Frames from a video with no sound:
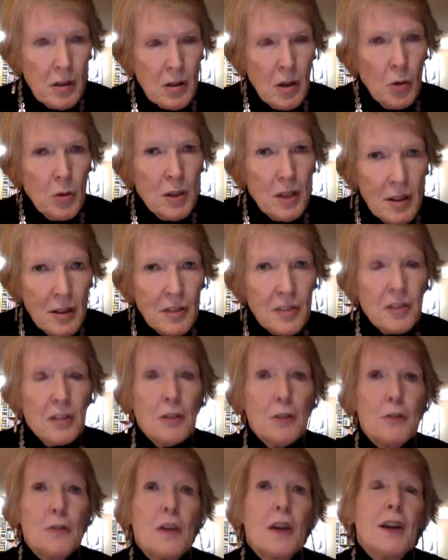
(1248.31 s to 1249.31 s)

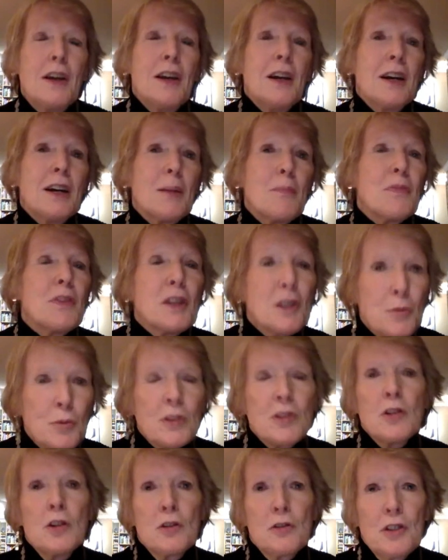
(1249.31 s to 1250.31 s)
cohesive. Um, this
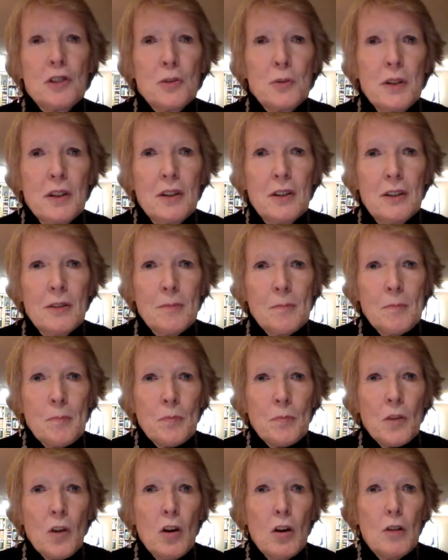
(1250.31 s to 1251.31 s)
was not the Sweden
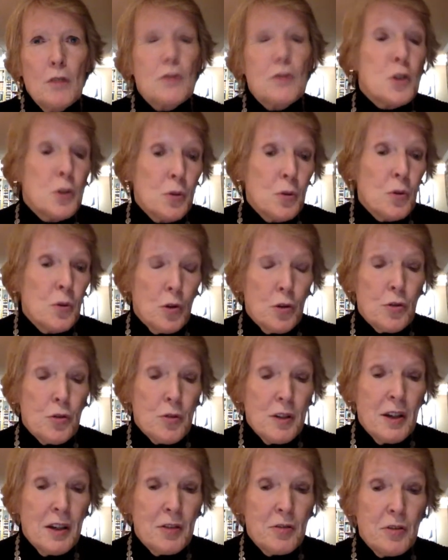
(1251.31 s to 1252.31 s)
of two or
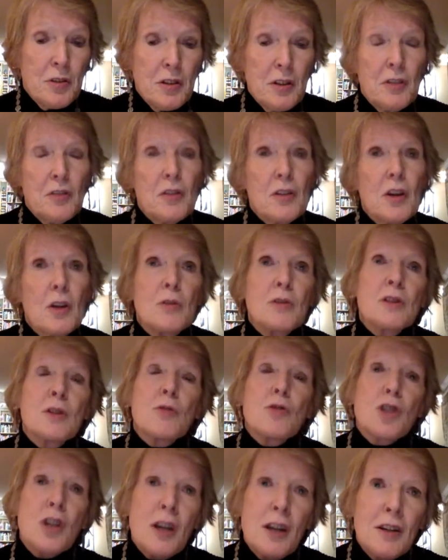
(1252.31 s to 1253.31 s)
300 years ago. And
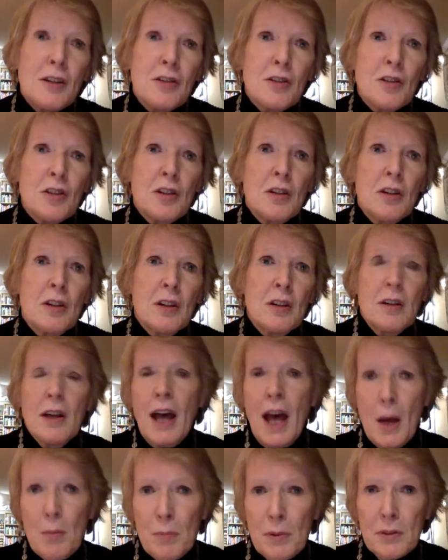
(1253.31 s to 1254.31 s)
so change
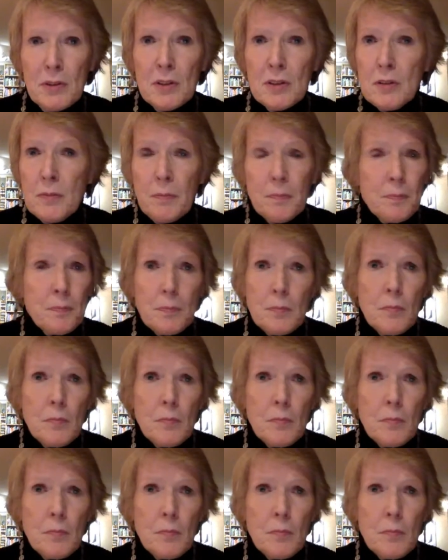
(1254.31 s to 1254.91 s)
happens.